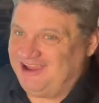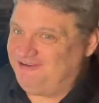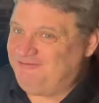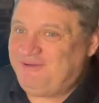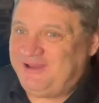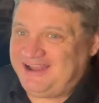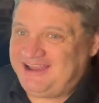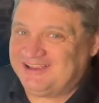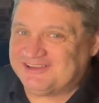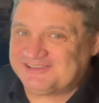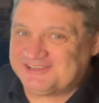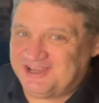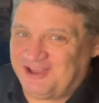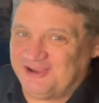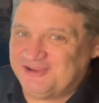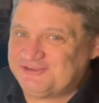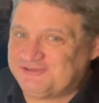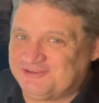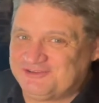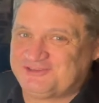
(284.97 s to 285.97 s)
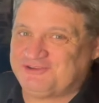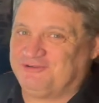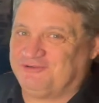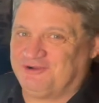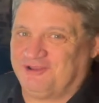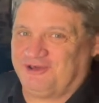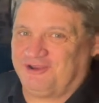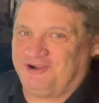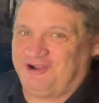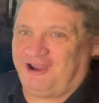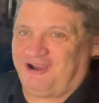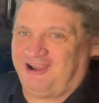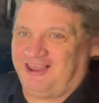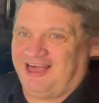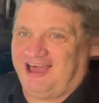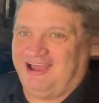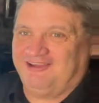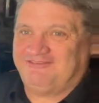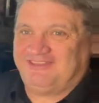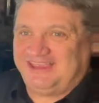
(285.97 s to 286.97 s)
Everybody else knows what's going on in our
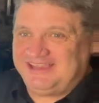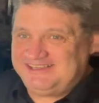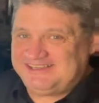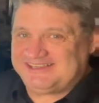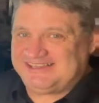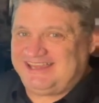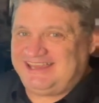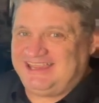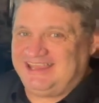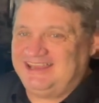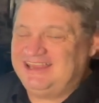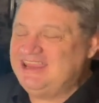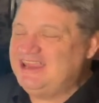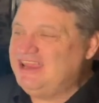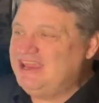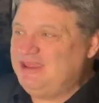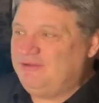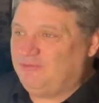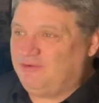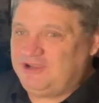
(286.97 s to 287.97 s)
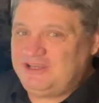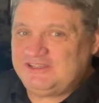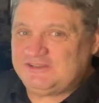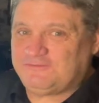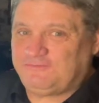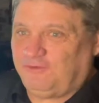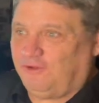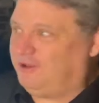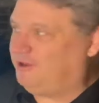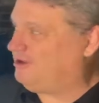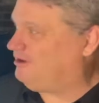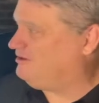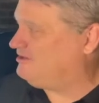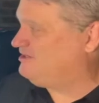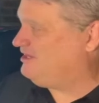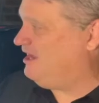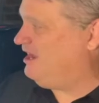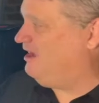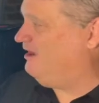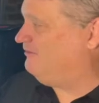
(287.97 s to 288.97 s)
life. They see it. We're just fooling
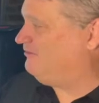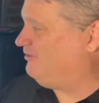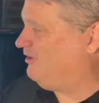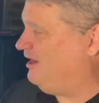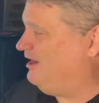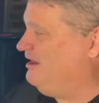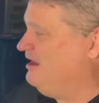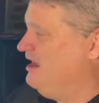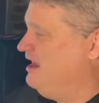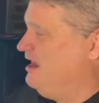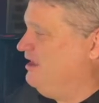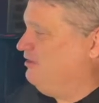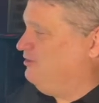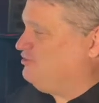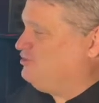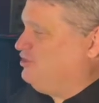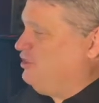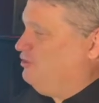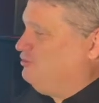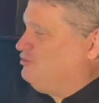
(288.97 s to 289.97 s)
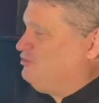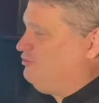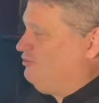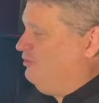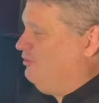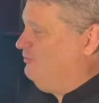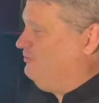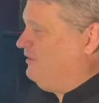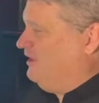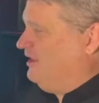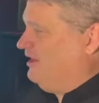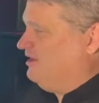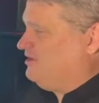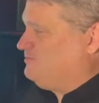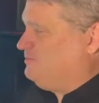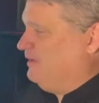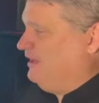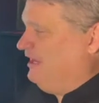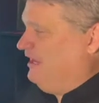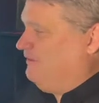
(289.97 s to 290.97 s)
ourselves, right? There's no truth in us.
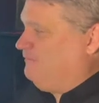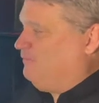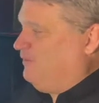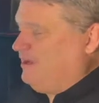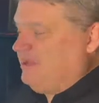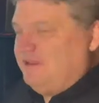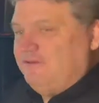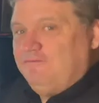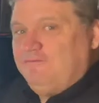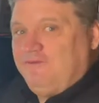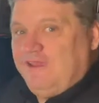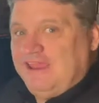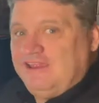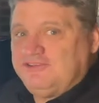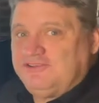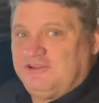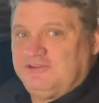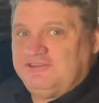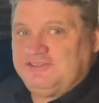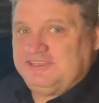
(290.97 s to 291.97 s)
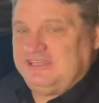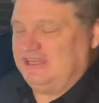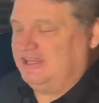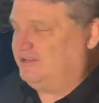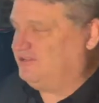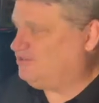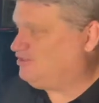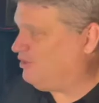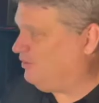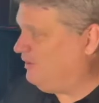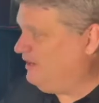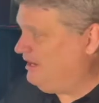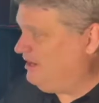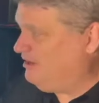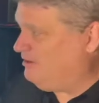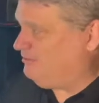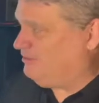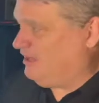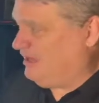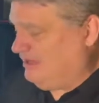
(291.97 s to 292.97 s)
But if we confess our sins, so
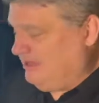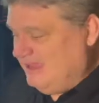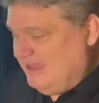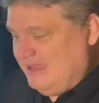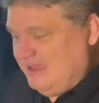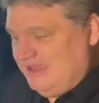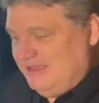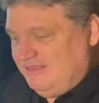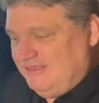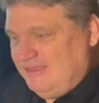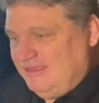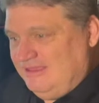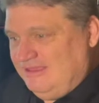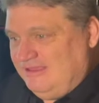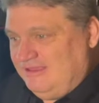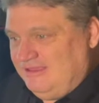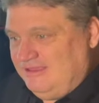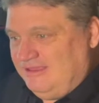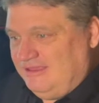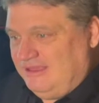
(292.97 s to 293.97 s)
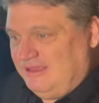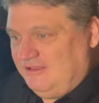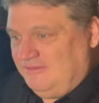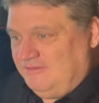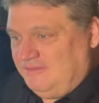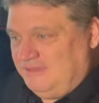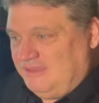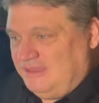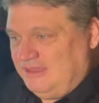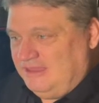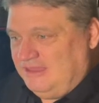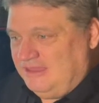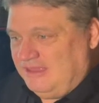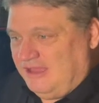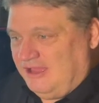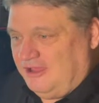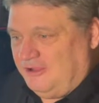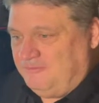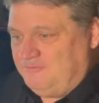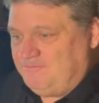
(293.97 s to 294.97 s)
here the the the
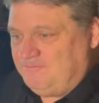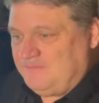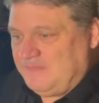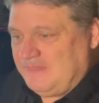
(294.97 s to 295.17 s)
um,